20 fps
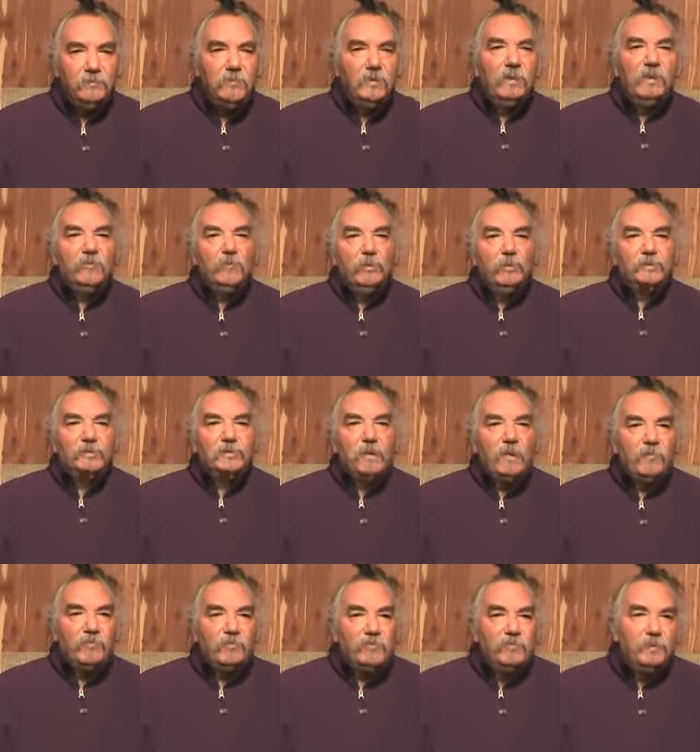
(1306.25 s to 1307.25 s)
You have more
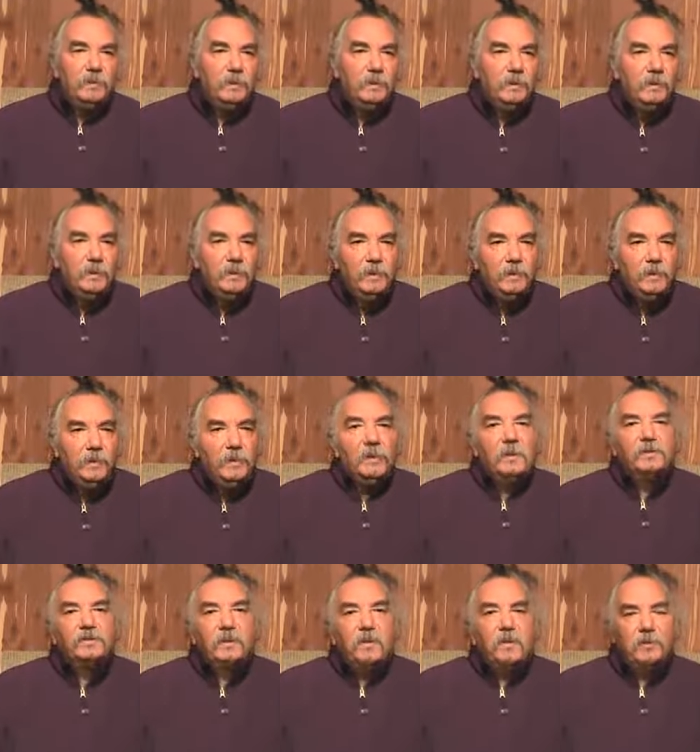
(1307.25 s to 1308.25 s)
stuff,
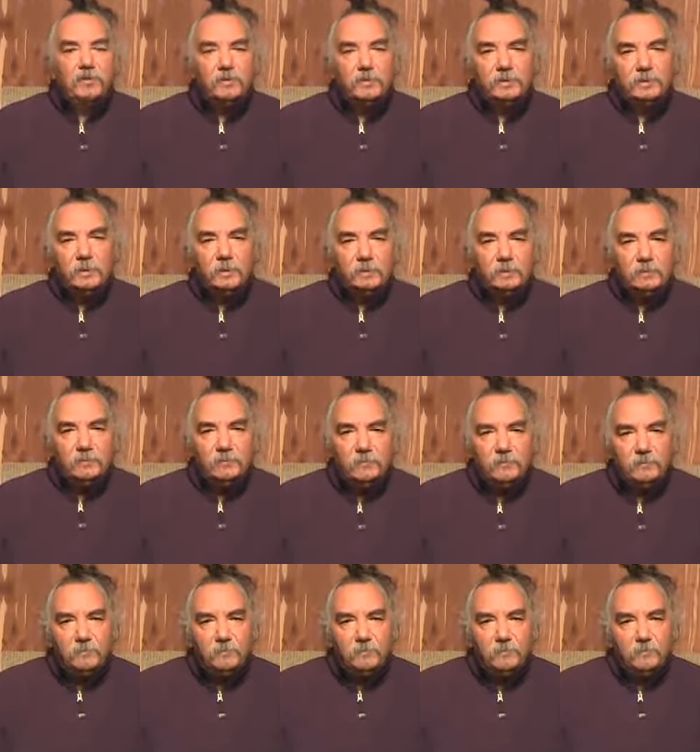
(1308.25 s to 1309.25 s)
less consciousness.
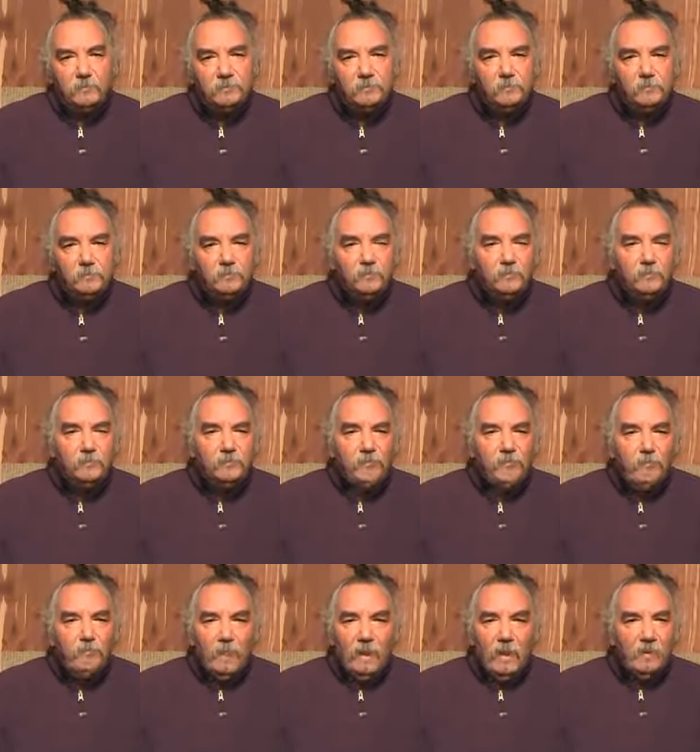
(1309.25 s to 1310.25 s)

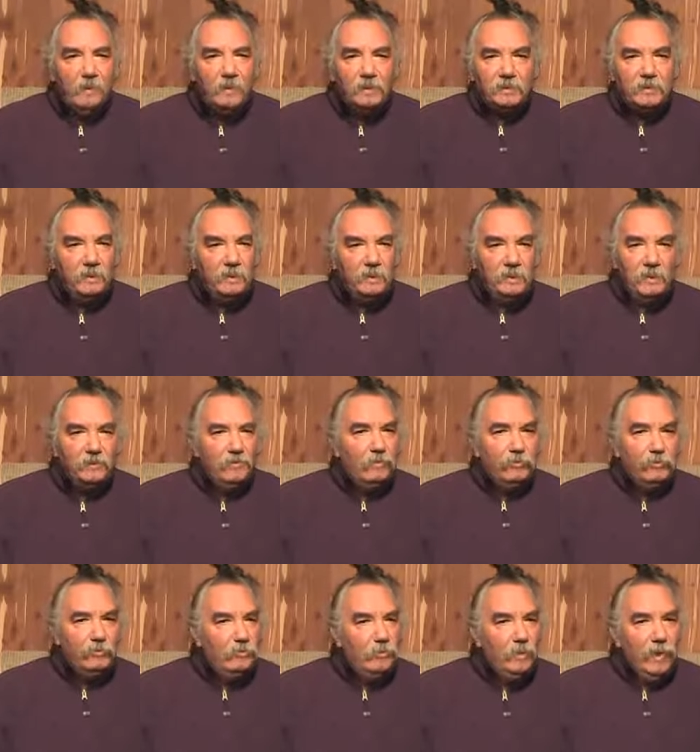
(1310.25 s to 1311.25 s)
I'm not saying that's a
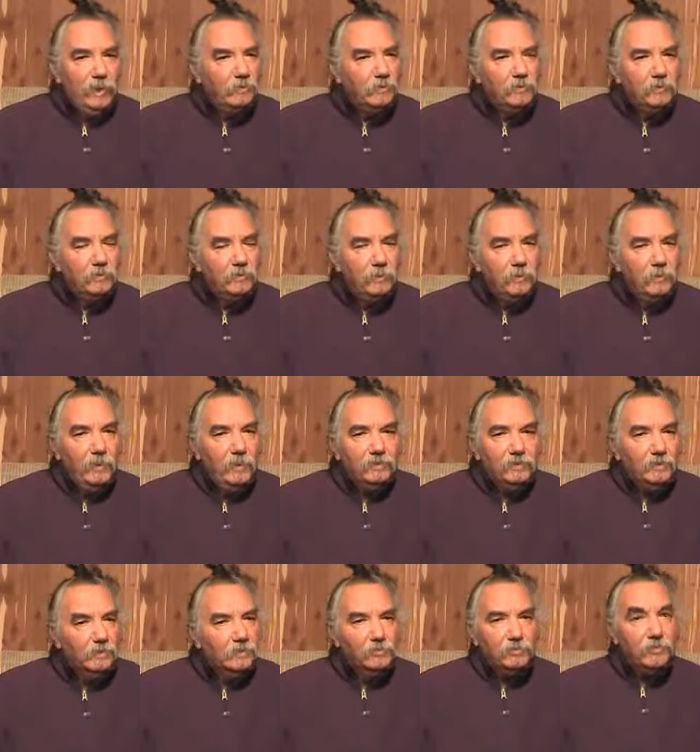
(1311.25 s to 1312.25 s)
true absolute
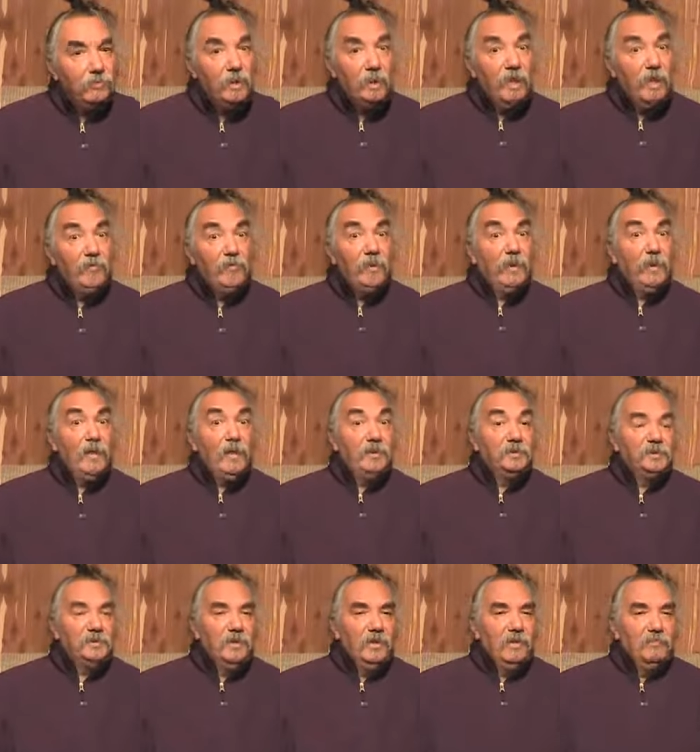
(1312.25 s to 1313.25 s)
equation because you can have a lot
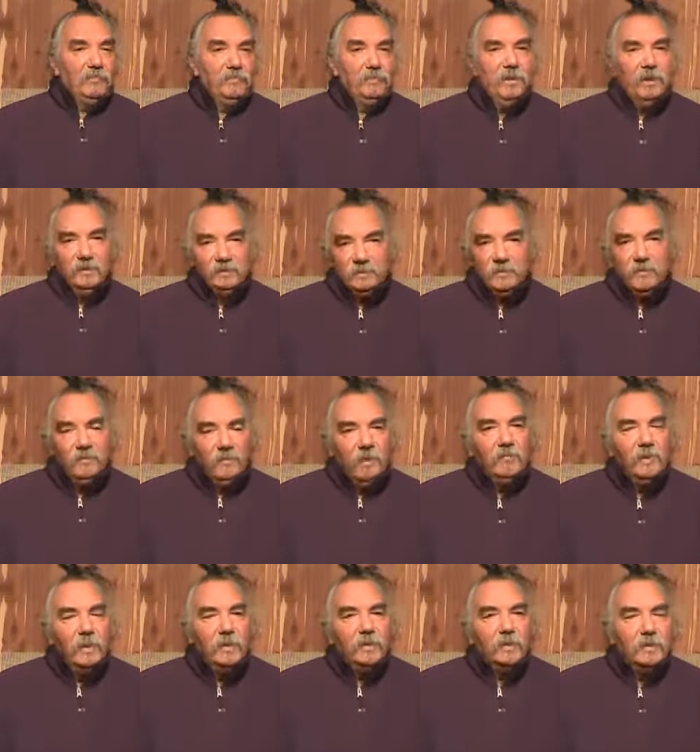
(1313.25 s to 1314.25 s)
of stuff and still have
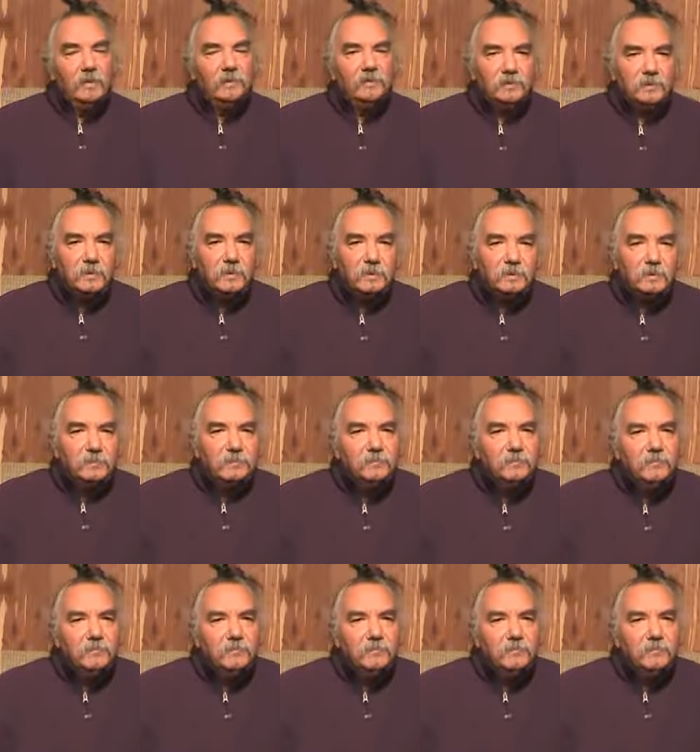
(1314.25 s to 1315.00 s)
a lot of consciousness.